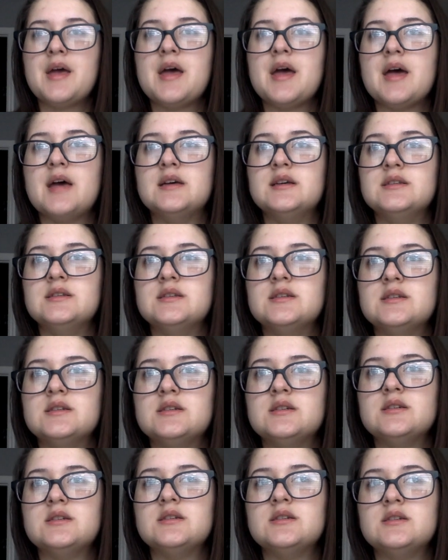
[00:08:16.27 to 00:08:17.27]

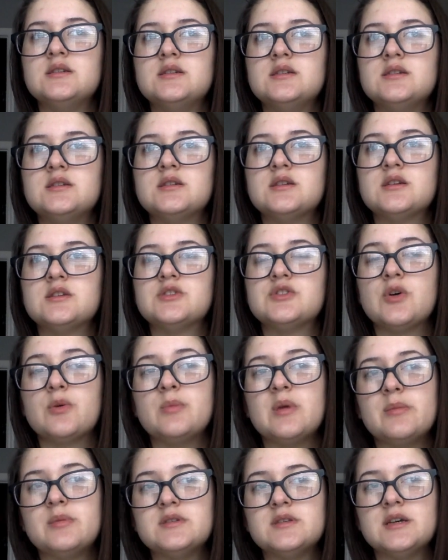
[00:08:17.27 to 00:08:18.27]
And so
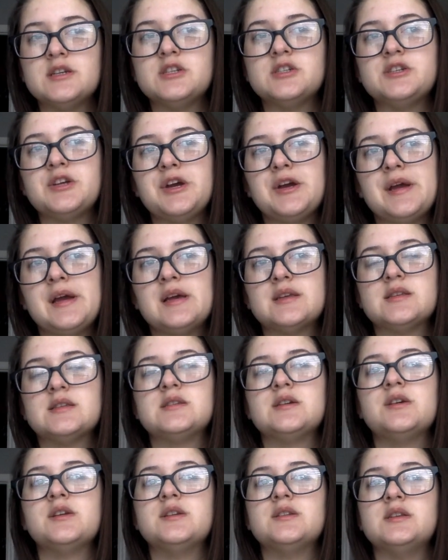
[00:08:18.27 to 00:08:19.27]
maybe Sagittarius
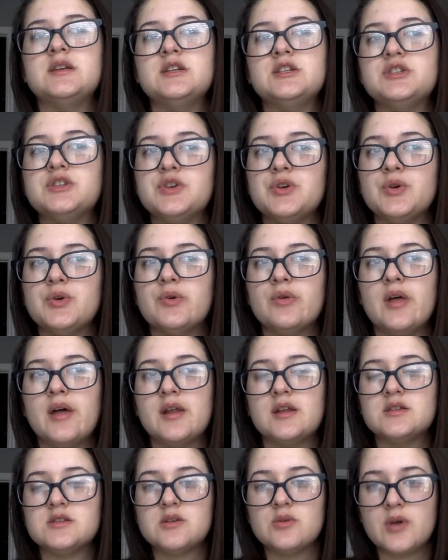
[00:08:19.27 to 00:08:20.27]
is here to teach you
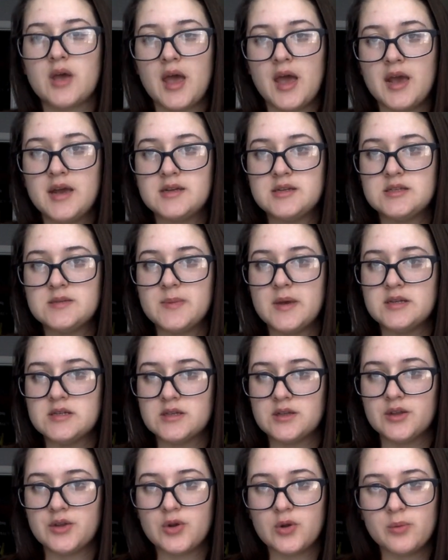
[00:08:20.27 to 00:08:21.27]
that it's okay to
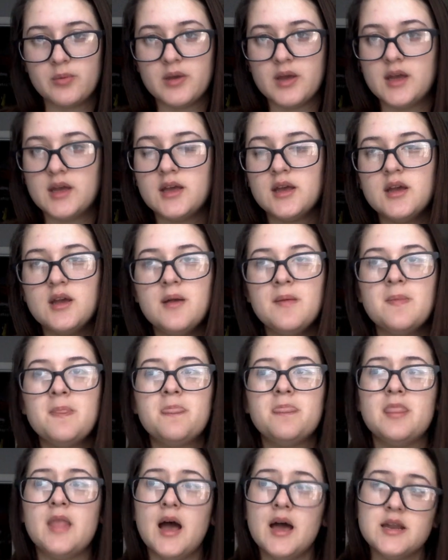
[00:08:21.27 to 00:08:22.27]
spend a little bit.
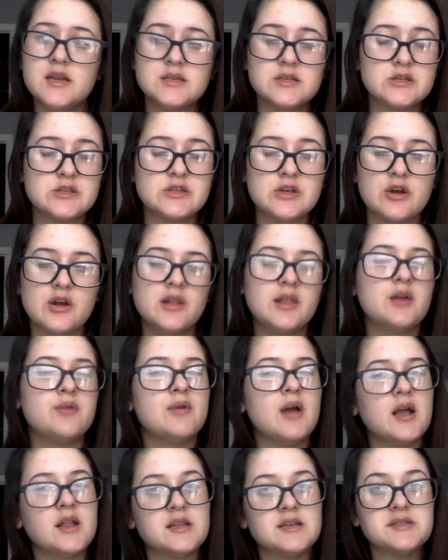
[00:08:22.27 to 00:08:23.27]
Not necessarily
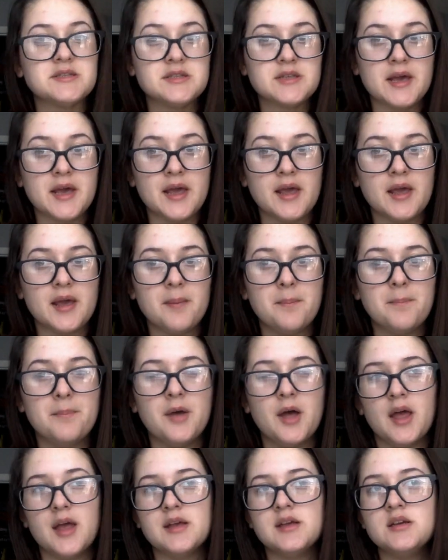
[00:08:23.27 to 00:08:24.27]
recklessly,
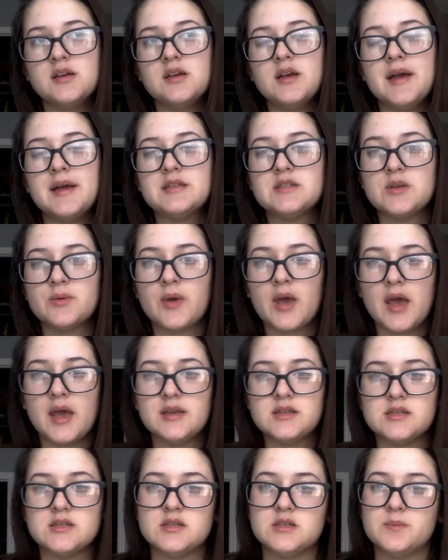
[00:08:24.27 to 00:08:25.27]
but it's
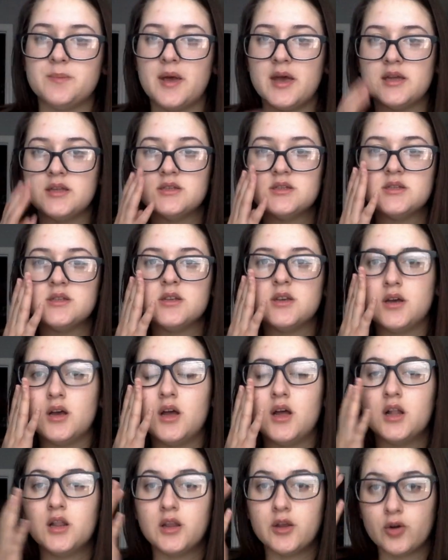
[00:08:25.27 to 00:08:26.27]
okay to spend
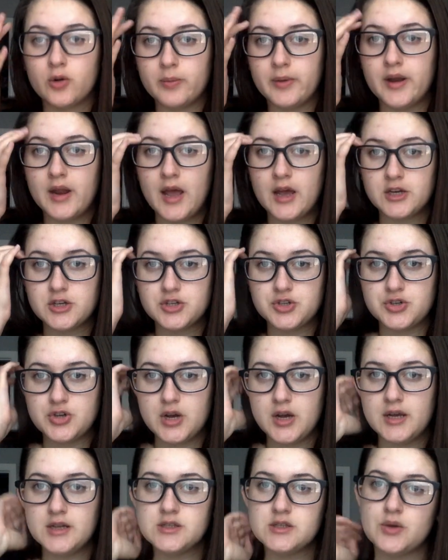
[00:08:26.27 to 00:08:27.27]
a little bit
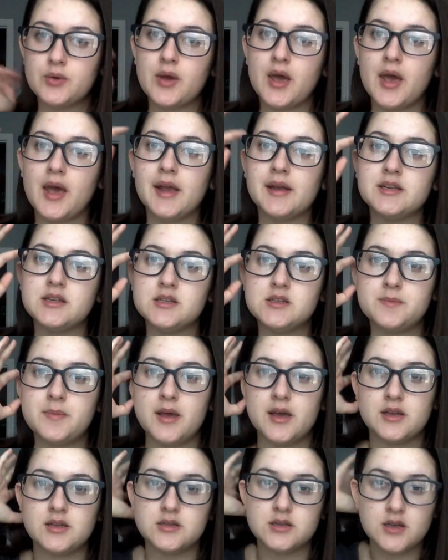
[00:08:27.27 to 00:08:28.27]
extra. It's okay to
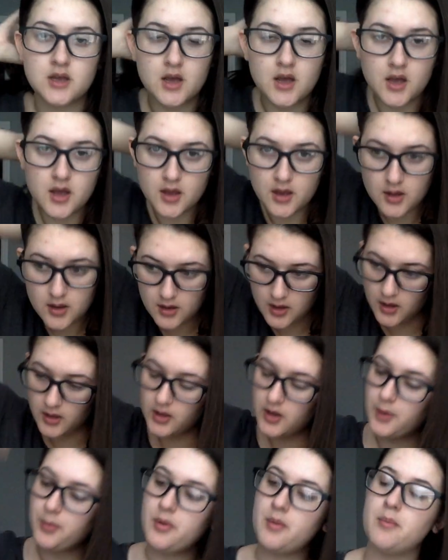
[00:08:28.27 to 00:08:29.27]
spend a
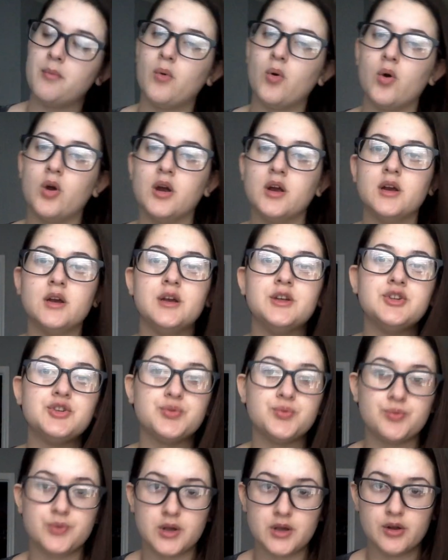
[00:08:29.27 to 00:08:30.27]
little bit more and
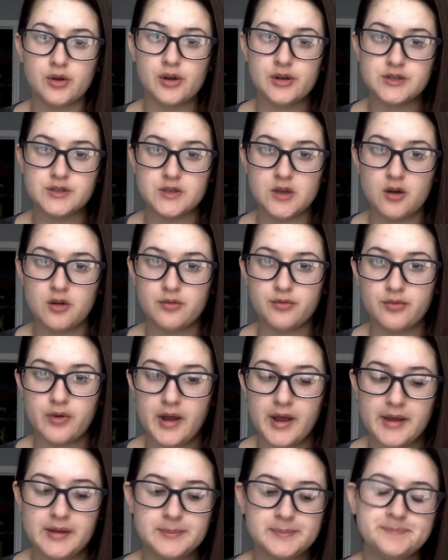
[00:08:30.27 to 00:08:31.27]
treat yourself,
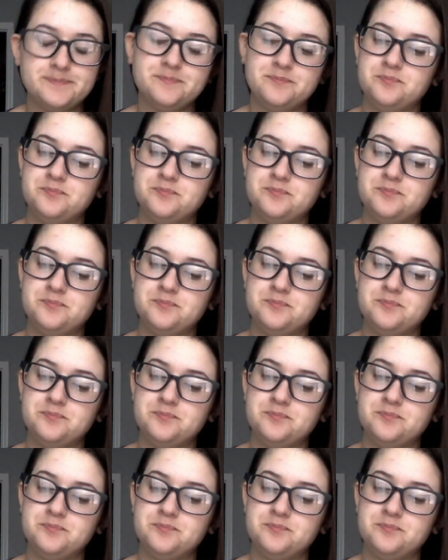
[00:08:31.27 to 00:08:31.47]
right?